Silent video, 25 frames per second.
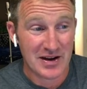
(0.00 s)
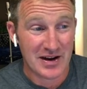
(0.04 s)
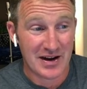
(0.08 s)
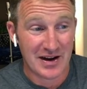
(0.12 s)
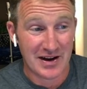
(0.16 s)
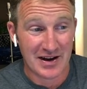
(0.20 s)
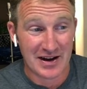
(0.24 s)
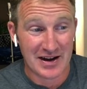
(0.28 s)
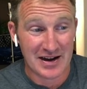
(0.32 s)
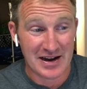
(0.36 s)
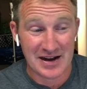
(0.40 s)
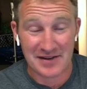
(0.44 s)

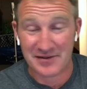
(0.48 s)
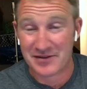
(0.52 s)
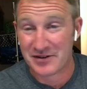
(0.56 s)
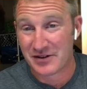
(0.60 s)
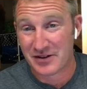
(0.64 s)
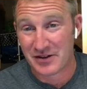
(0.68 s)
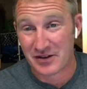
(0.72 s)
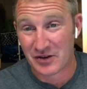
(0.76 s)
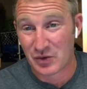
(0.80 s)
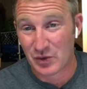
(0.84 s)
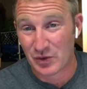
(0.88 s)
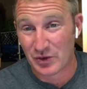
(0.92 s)
and I have a
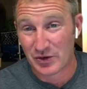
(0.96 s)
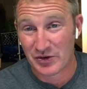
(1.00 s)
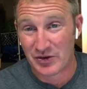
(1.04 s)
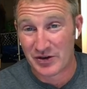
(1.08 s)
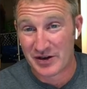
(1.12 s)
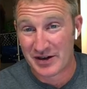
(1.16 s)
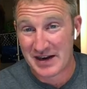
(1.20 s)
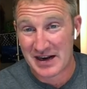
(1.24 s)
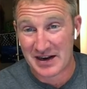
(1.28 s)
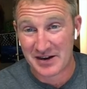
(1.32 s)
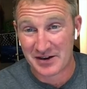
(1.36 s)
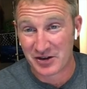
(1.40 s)
tutorial
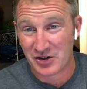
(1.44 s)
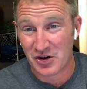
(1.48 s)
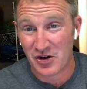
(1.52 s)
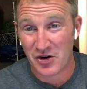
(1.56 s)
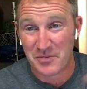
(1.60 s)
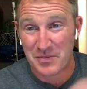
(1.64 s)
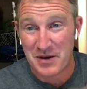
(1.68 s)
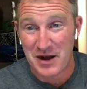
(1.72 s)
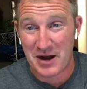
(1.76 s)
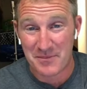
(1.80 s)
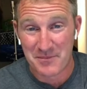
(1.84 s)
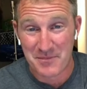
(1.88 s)
on how to go
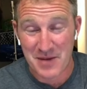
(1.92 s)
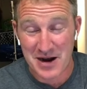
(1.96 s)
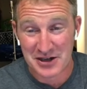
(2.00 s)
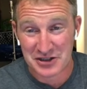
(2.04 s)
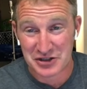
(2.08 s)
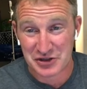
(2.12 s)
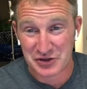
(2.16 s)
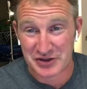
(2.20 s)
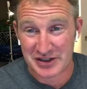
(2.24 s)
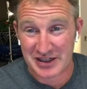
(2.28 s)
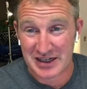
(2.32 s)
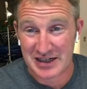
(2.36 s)
about
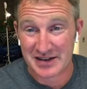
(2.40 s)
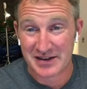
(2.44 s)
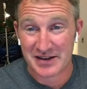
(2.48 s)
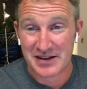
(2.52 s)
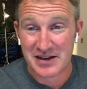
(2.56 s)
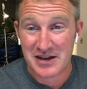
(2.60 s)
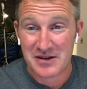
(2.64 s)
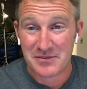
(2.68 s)
measuring it